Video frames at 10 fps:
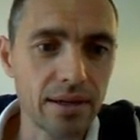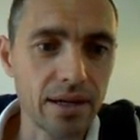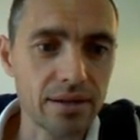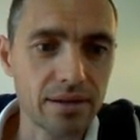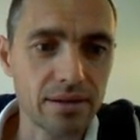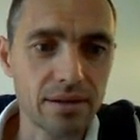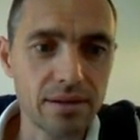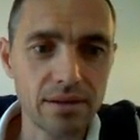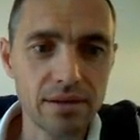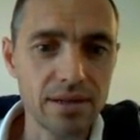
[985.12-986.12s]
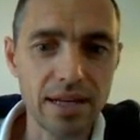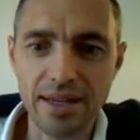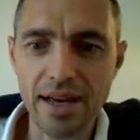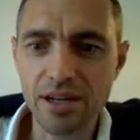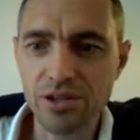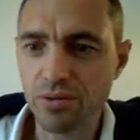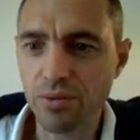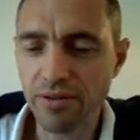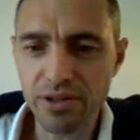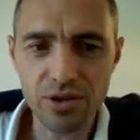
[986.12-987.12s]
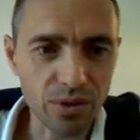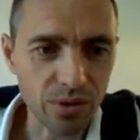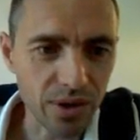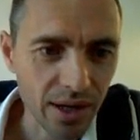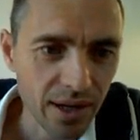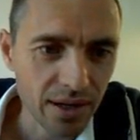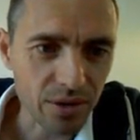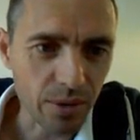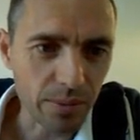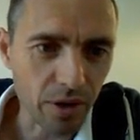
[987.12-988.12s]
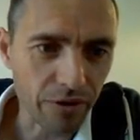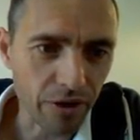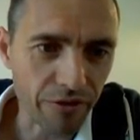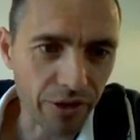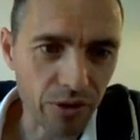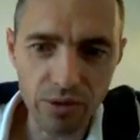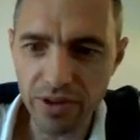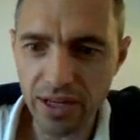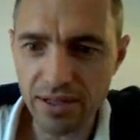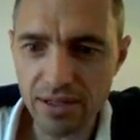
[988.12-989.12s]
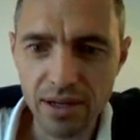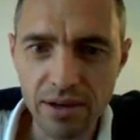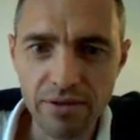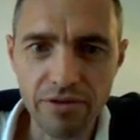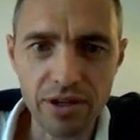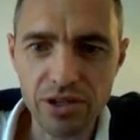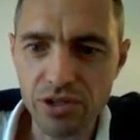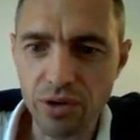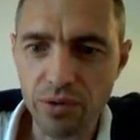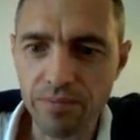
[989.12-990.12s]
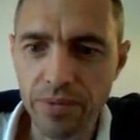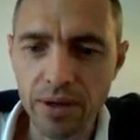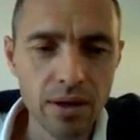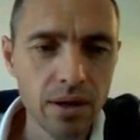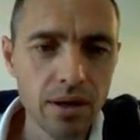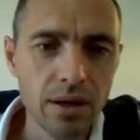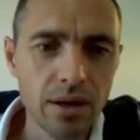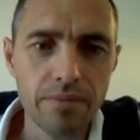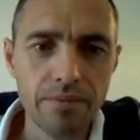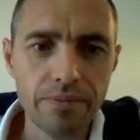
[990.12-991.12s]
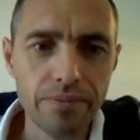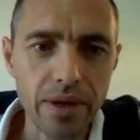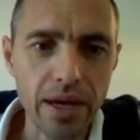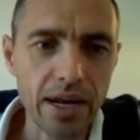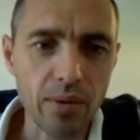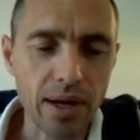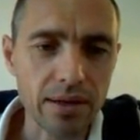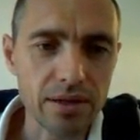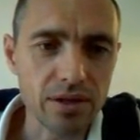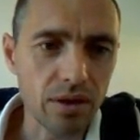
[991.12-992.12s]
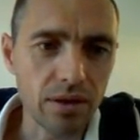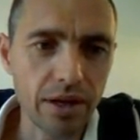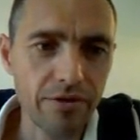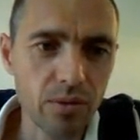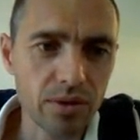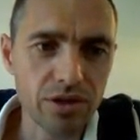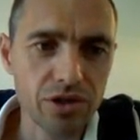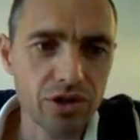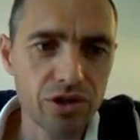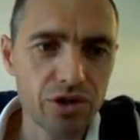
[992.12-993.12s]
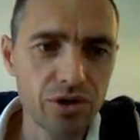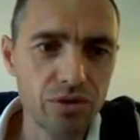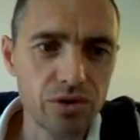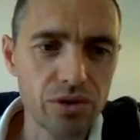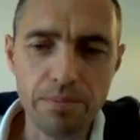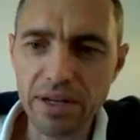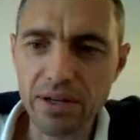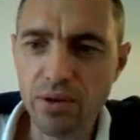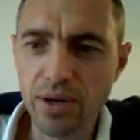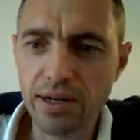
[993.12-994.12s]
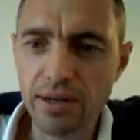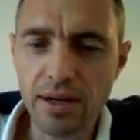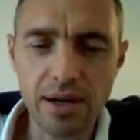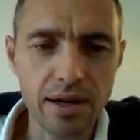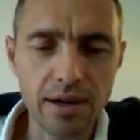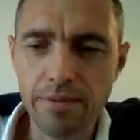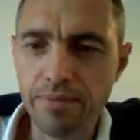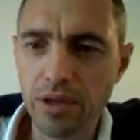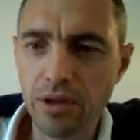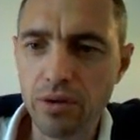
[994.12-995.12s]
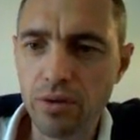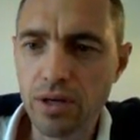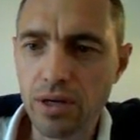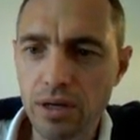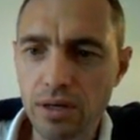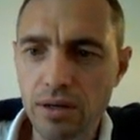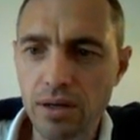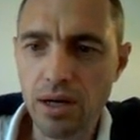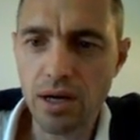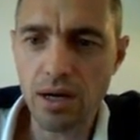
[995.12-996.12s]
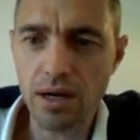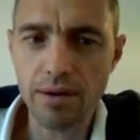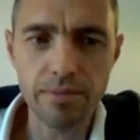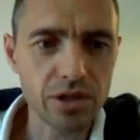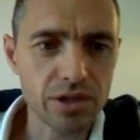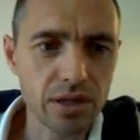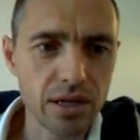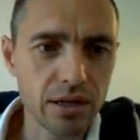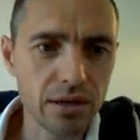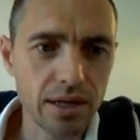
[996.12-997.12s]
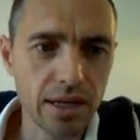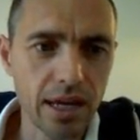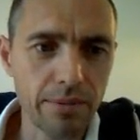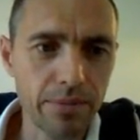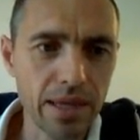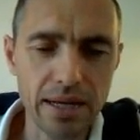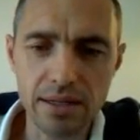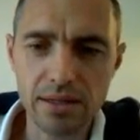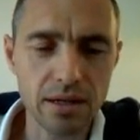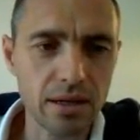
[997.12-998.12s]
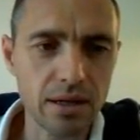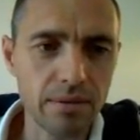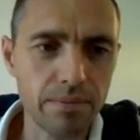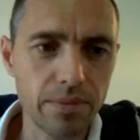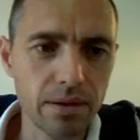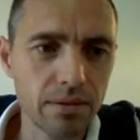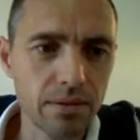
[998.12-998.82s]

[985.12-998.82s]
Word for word: yes, Zcash or whatever it's called. So we'll be off- offering all of these very soon. Anyway, so if you want to choose Bitcoin, um, you can um, just keep that um,